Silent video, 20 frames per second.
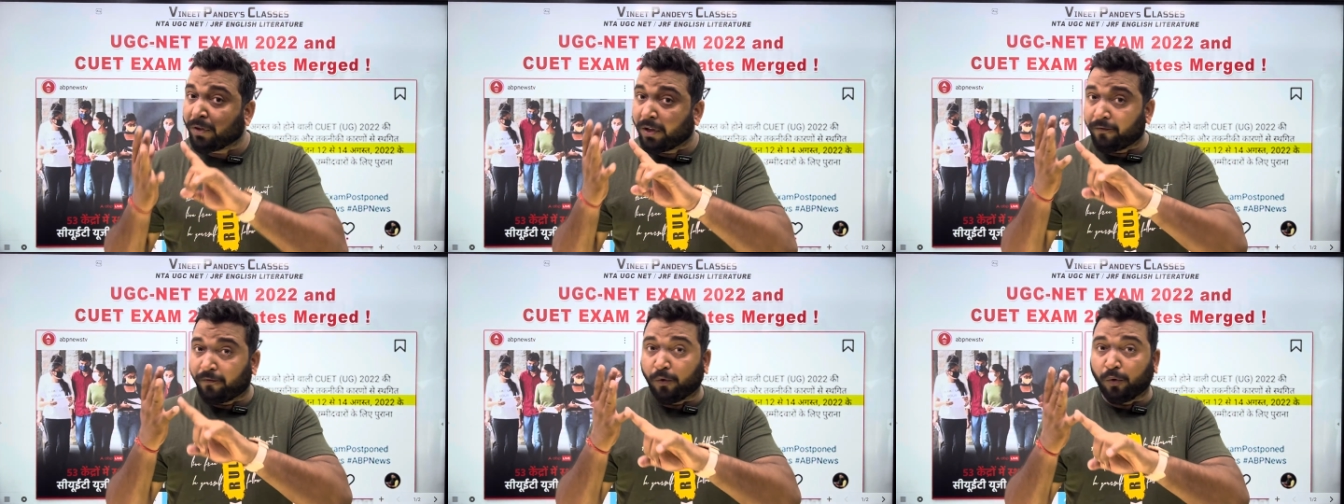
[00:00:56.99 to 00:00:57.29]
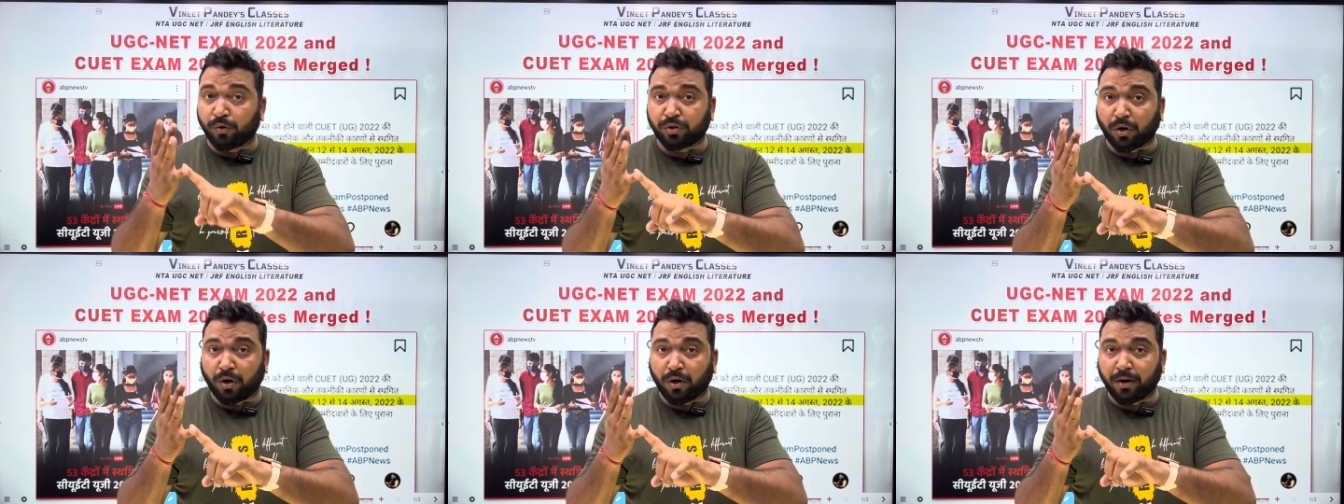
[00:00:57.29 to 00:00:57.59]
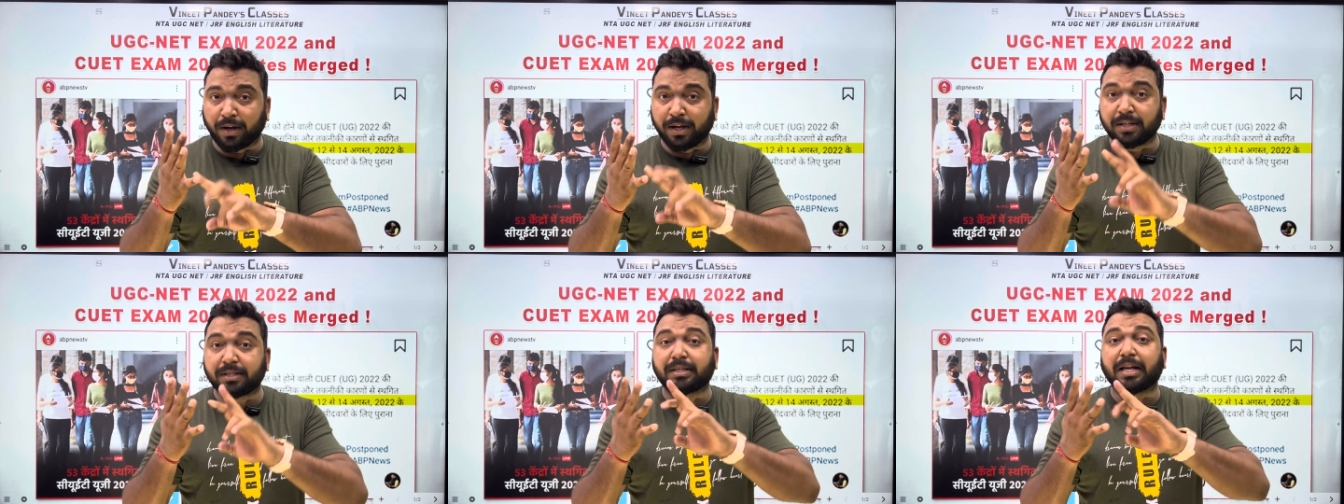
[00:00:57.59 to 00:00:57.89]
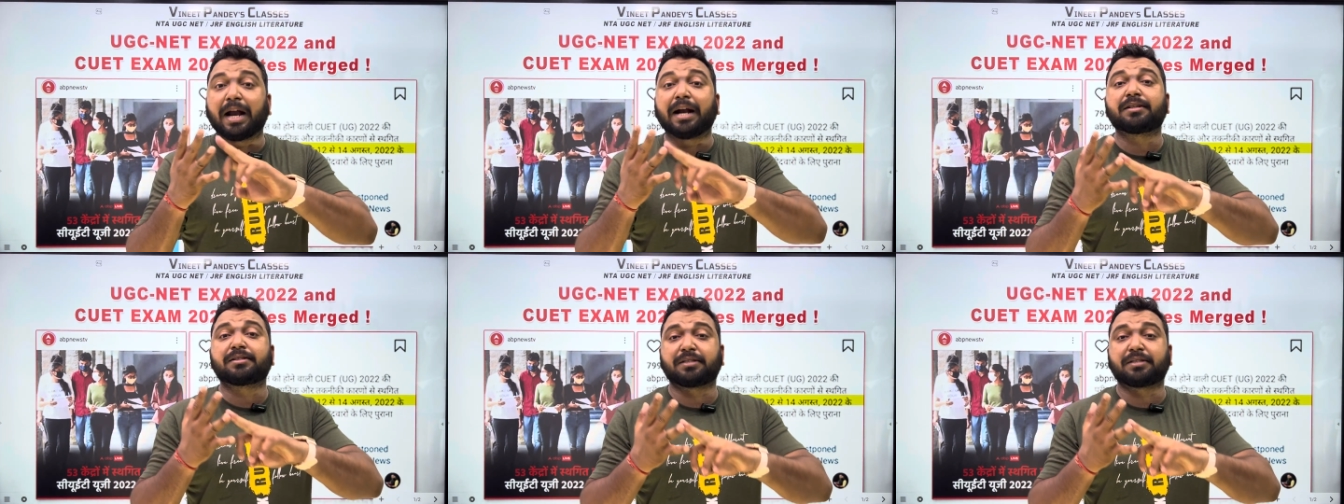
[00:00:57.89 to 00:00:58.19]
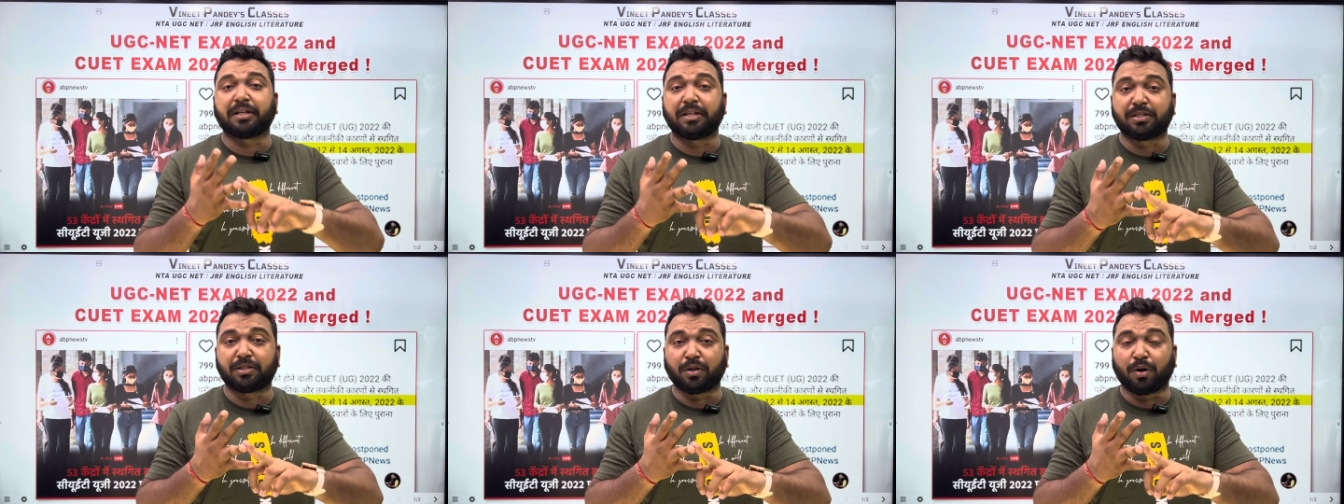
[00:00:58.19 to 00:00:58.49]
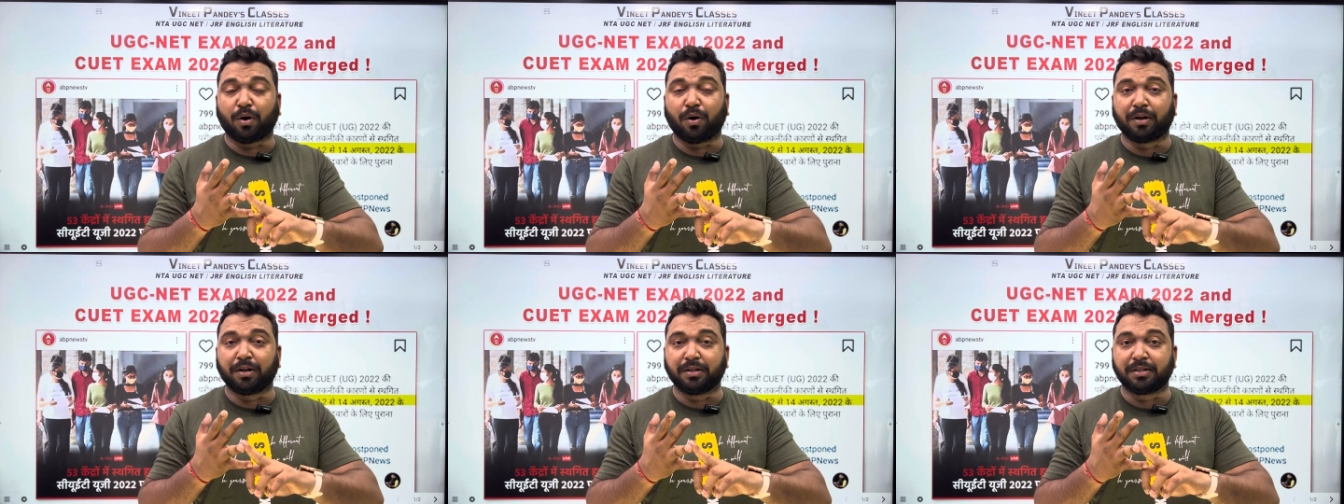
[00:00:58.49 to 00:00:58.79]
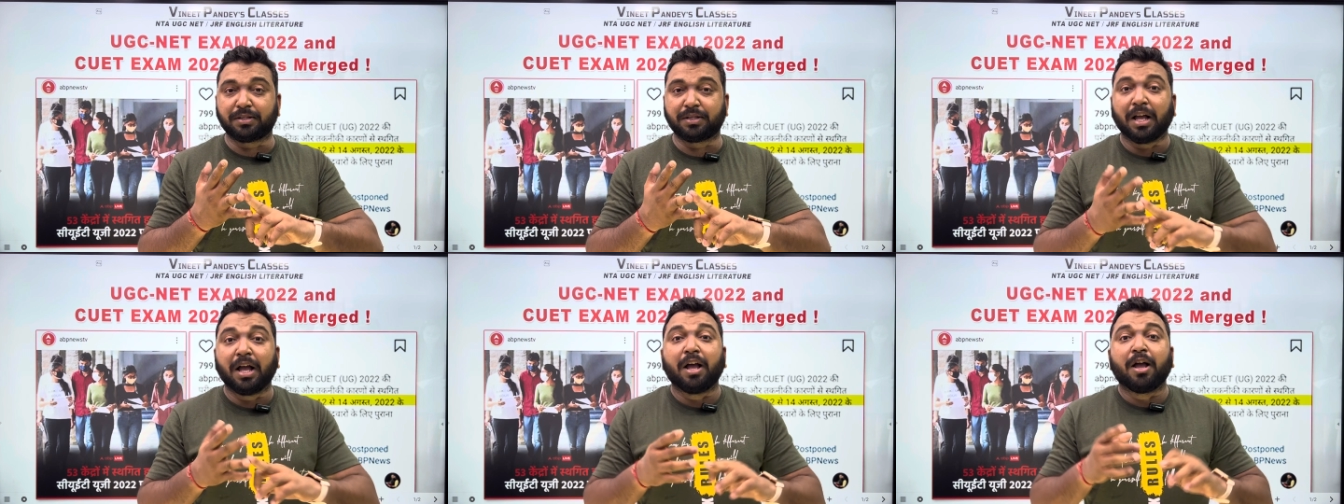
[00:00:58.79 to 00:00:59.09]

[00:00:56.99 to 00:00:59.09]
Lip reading: 4th August and 6th August,